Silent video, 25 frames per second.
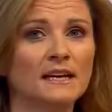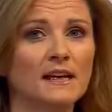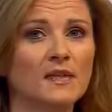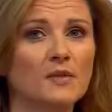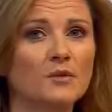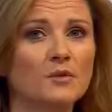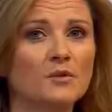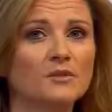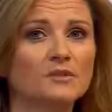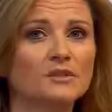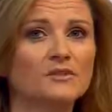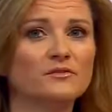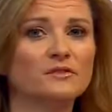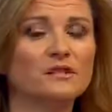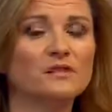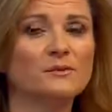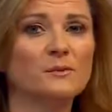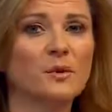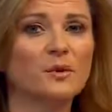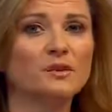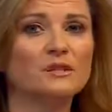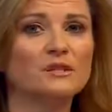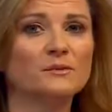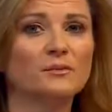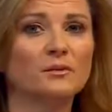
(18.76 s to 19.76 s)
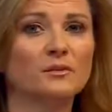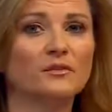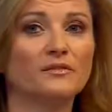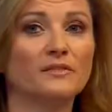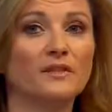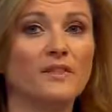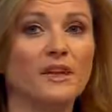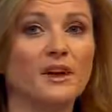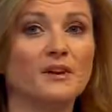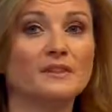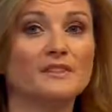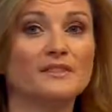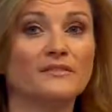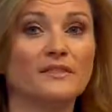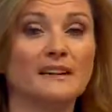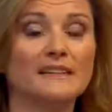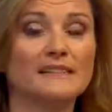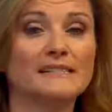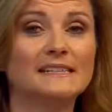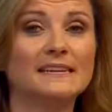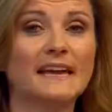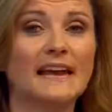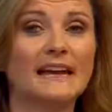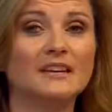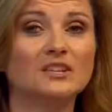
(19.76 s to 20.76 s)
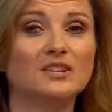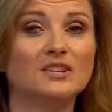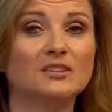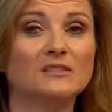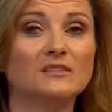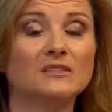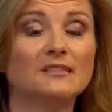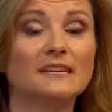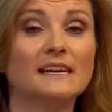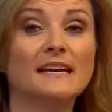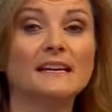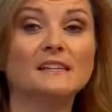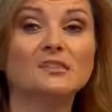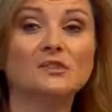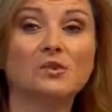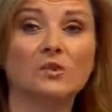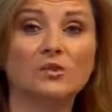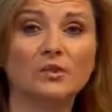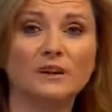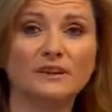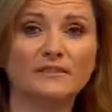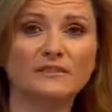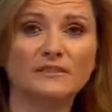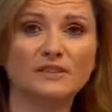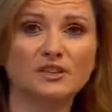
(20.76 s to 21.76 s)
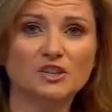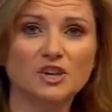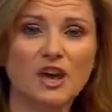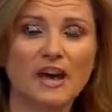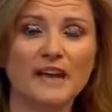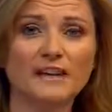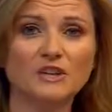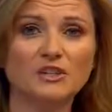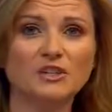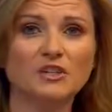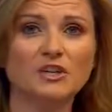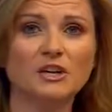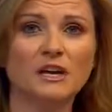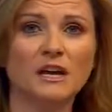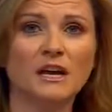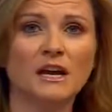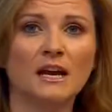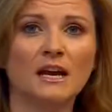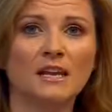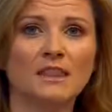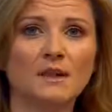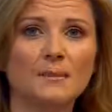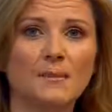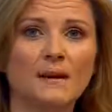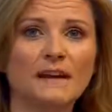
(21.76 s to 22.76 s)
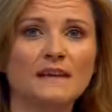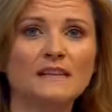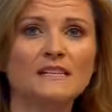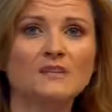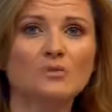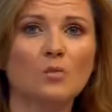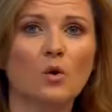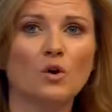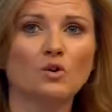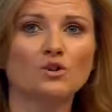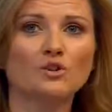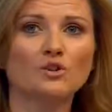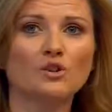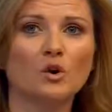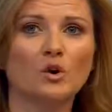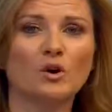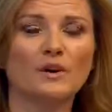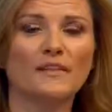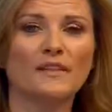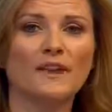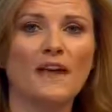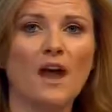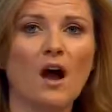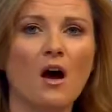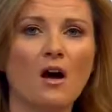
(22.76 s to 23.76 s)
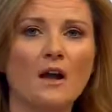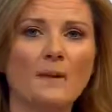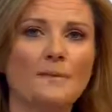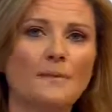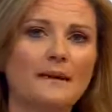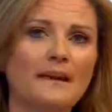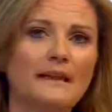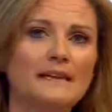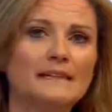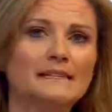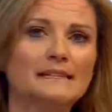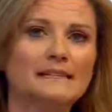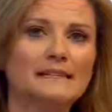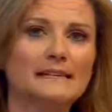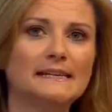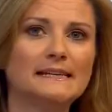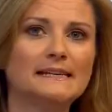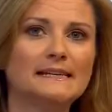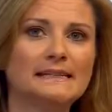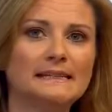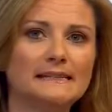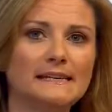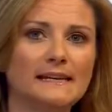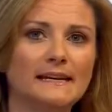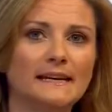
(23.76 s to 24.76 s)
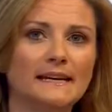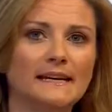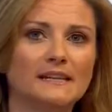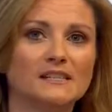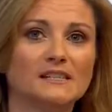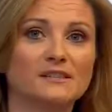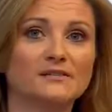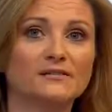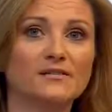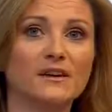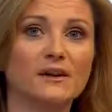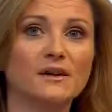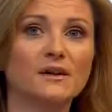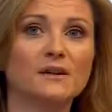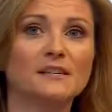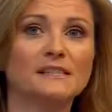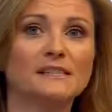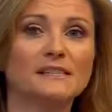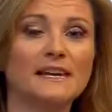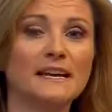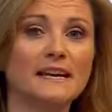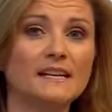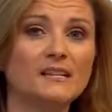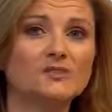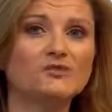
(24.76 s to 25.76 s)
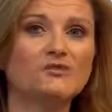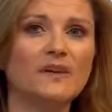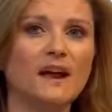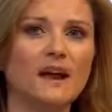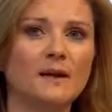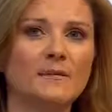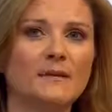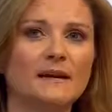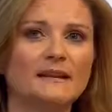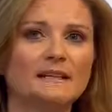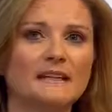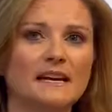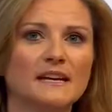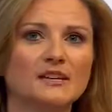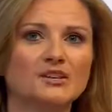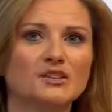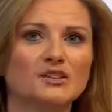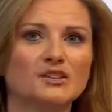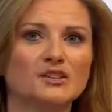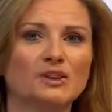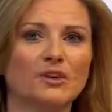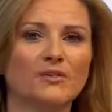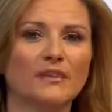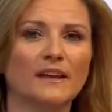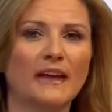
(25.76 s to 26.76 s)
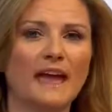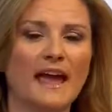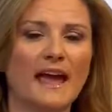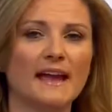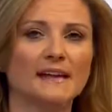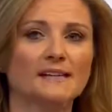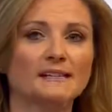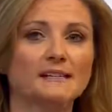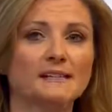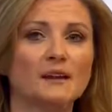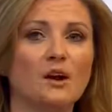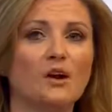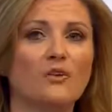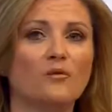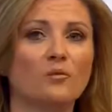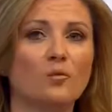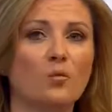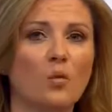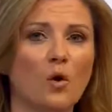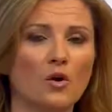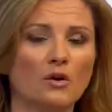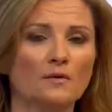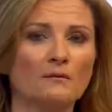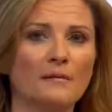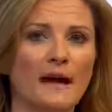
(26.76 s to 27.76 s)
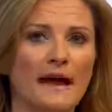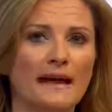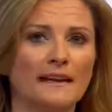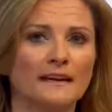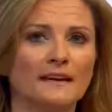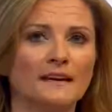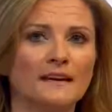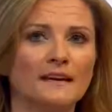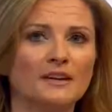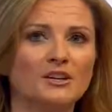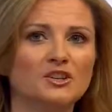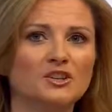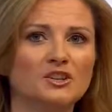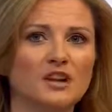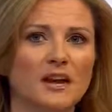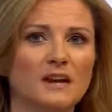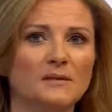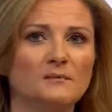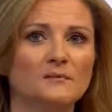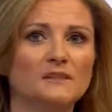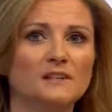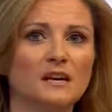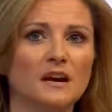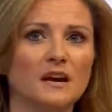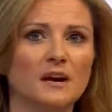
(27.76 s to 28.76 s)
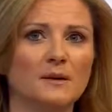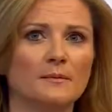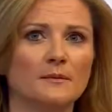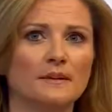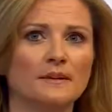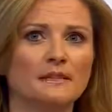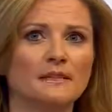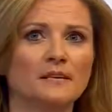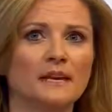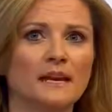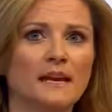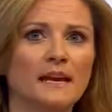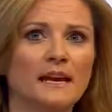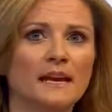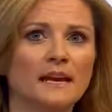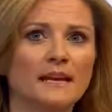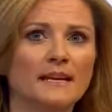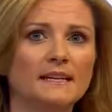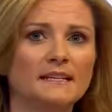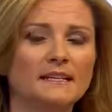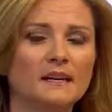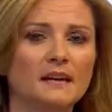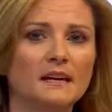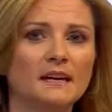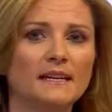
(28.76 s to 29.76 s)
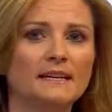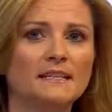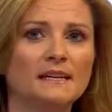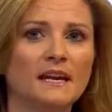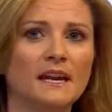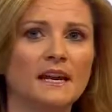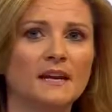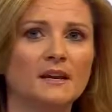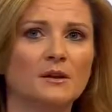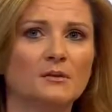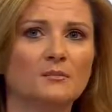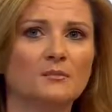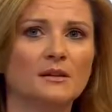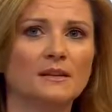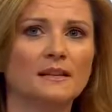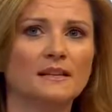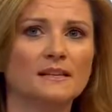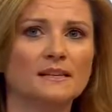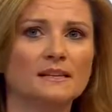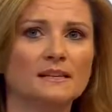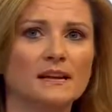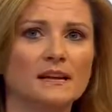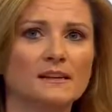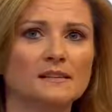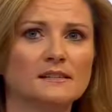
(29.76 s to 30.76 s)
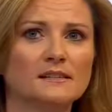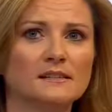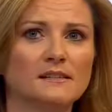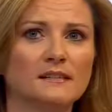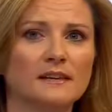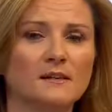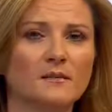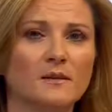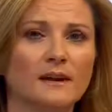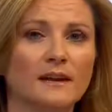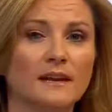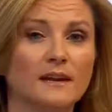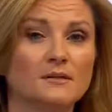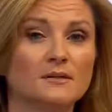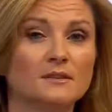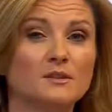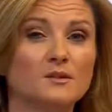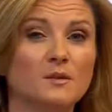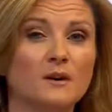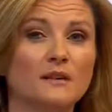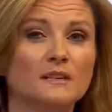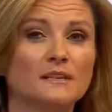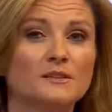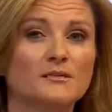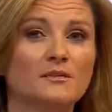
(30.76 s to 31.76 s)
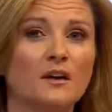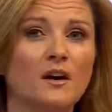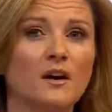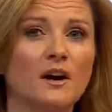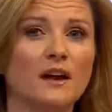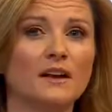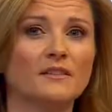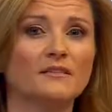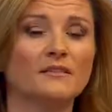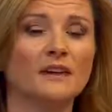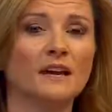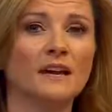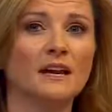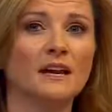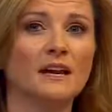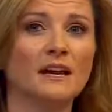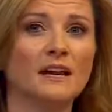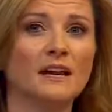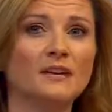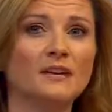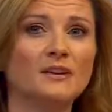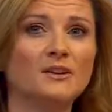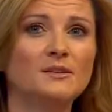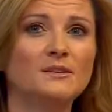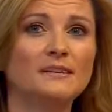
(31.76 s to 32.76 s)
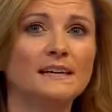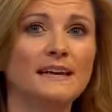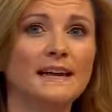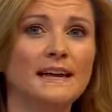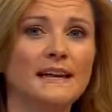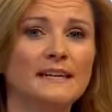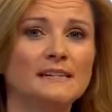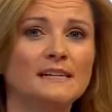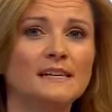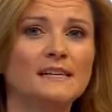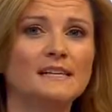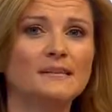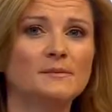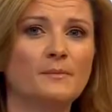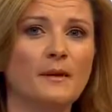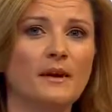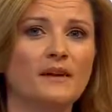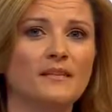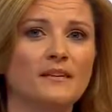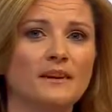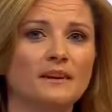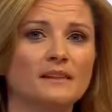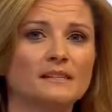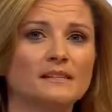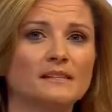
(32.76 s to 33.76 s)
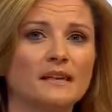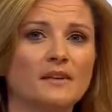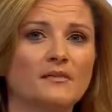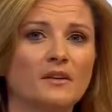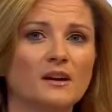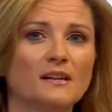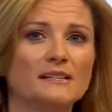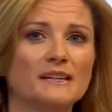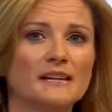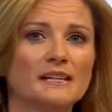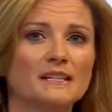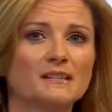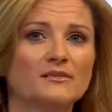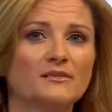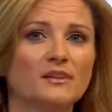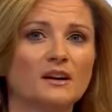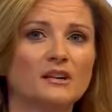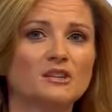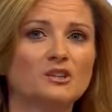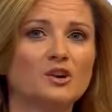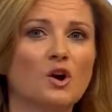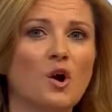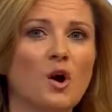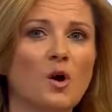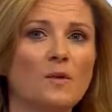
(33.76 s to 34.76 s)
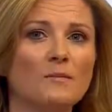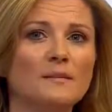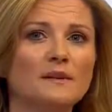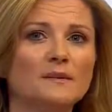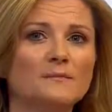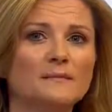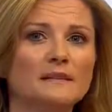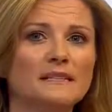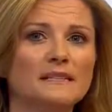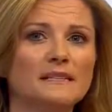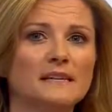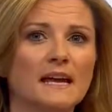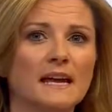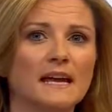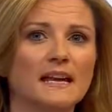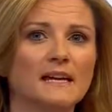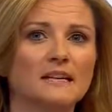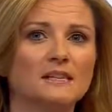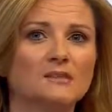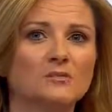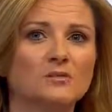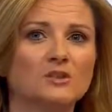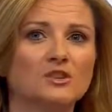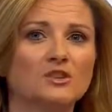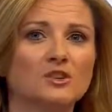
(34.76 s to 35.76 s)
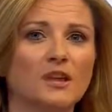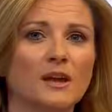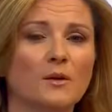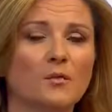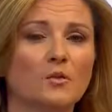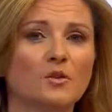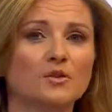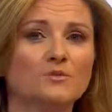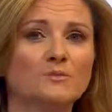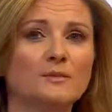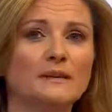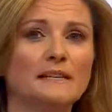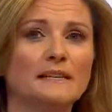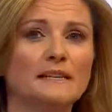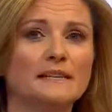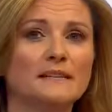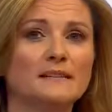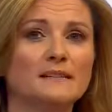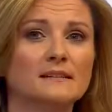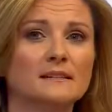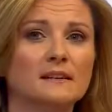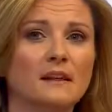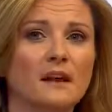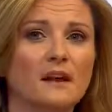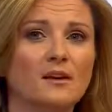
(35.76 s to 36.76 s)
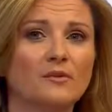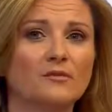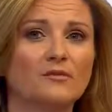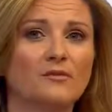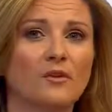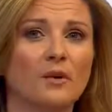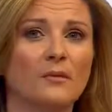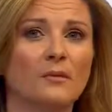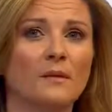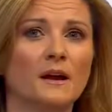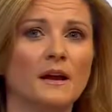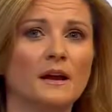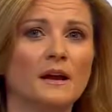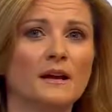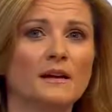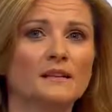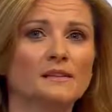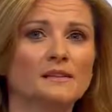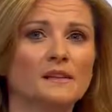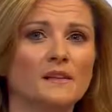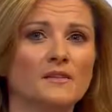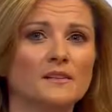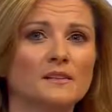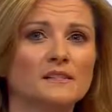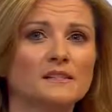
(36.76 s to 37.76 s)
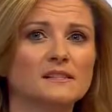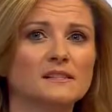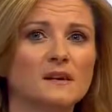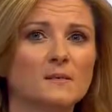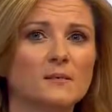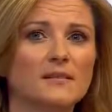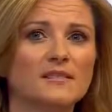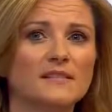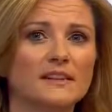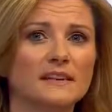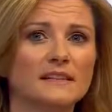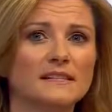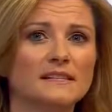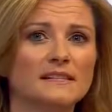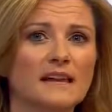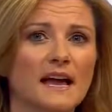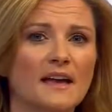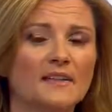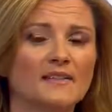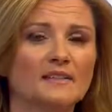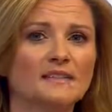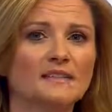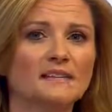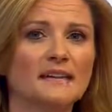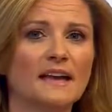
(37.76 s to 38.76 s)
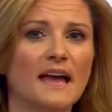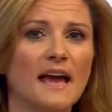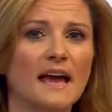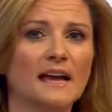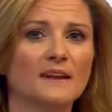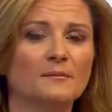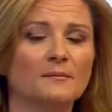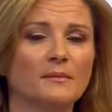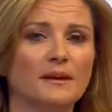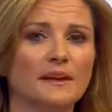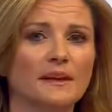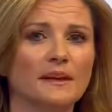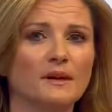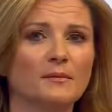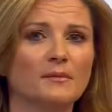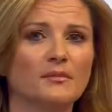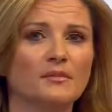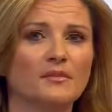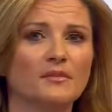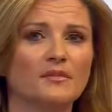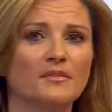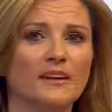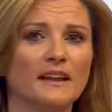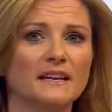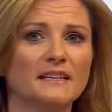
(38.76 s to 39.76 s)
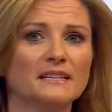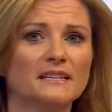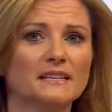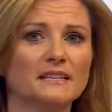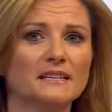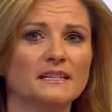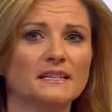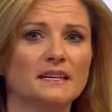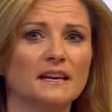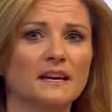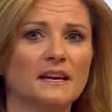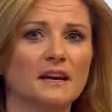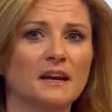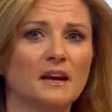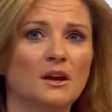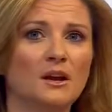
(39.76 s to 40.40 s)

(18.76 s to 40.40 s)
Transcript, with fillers: Now, the body responsible for those investigations is calling for change. The police watchdog, the IPCC, has focused its recommendations on the case of one man, James Herbert. He died in police custody when he was 25. Using his experience, they've identified common mistakes which they want police to learn from so that some of these deaths can be prevented.